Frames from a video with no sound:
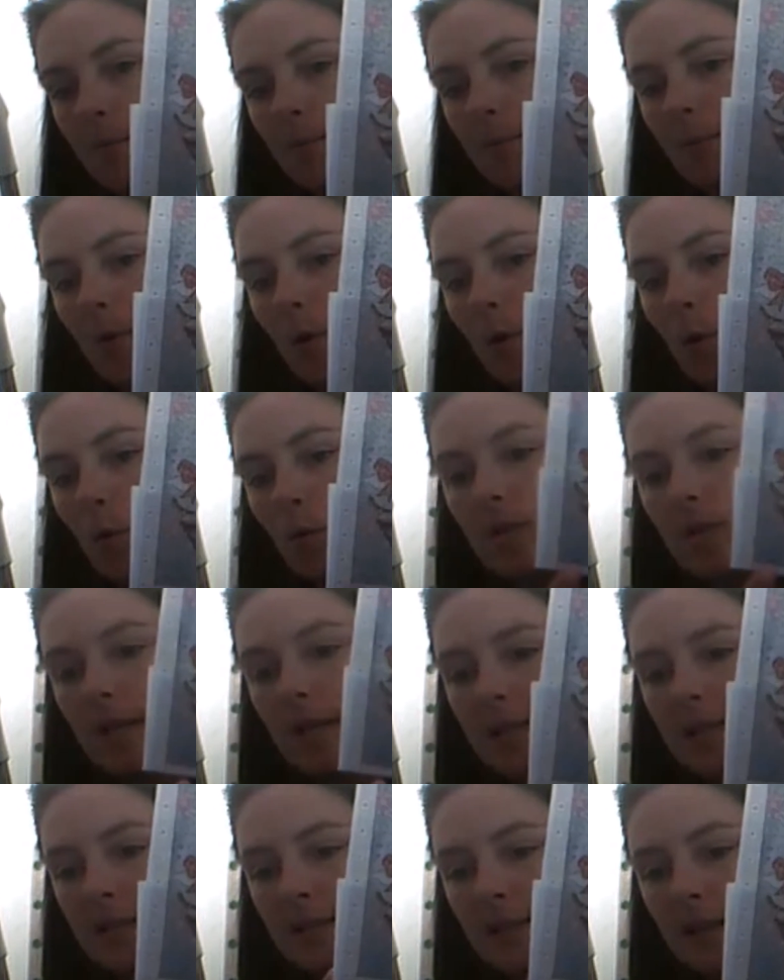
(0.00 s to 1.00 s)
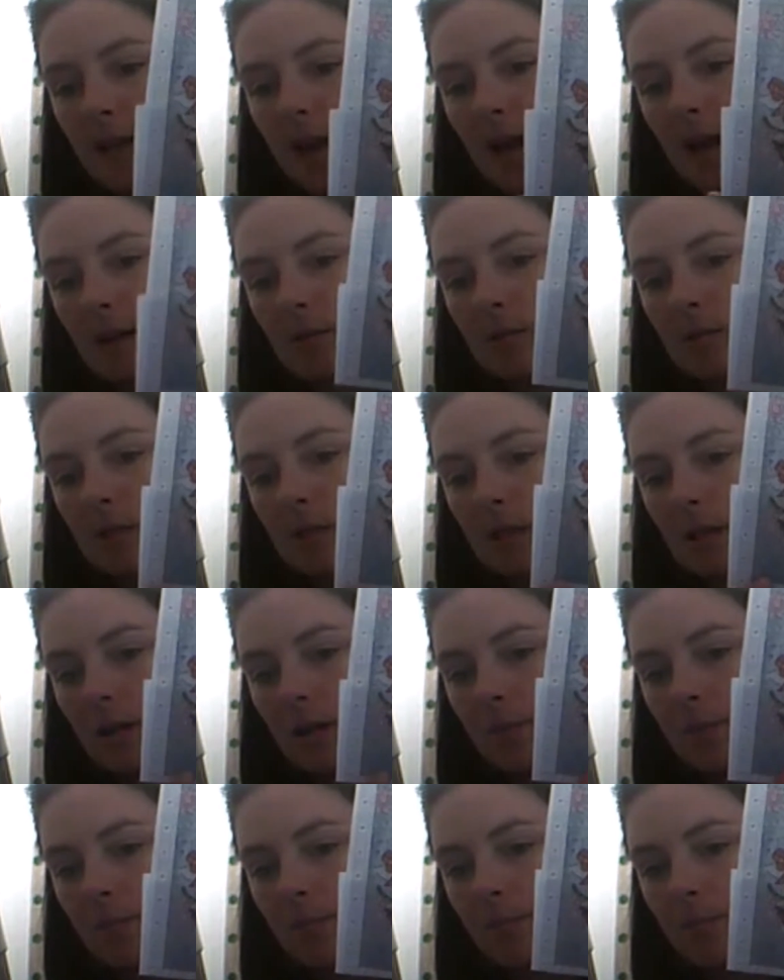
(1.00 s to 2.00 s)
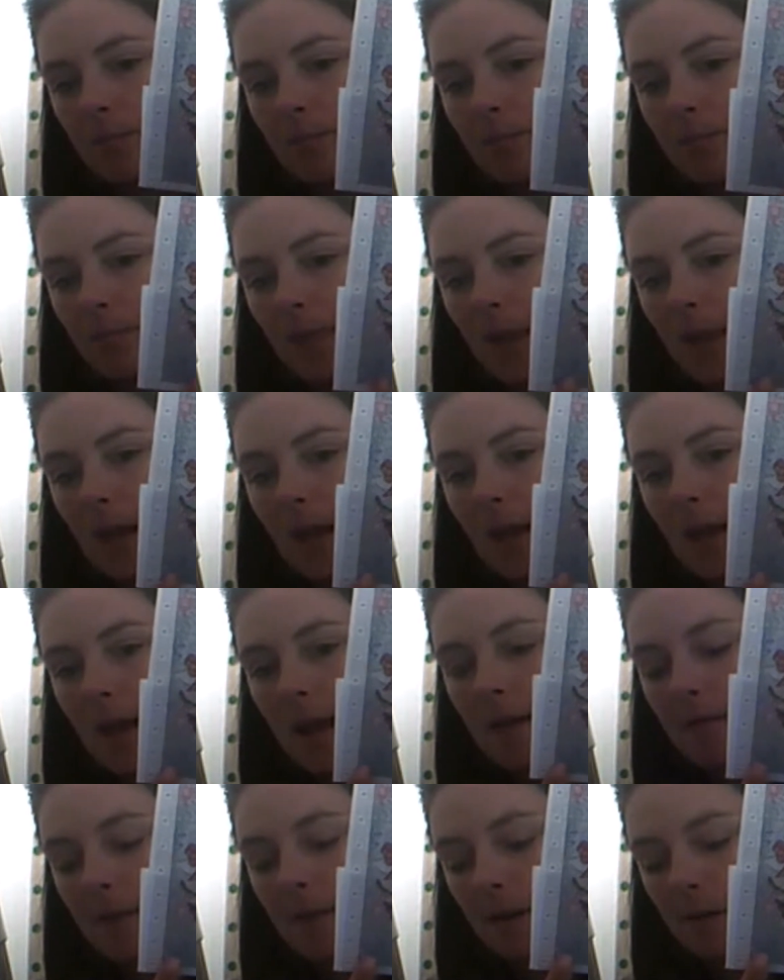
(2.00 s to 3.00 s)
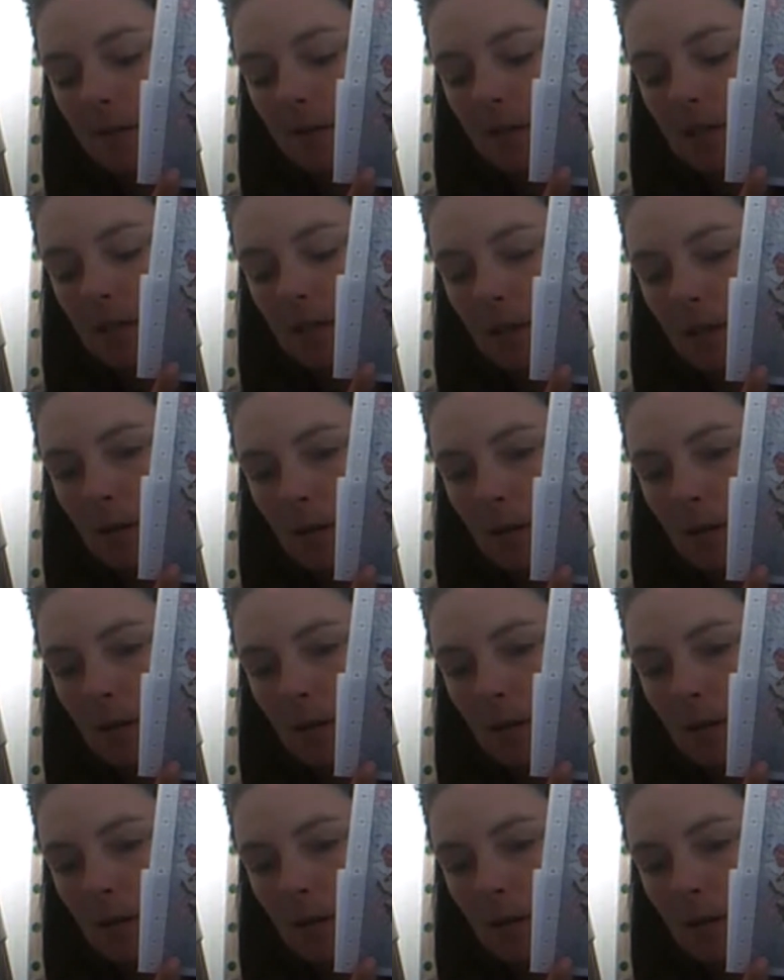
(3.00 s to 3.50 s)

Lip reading: all this outer area is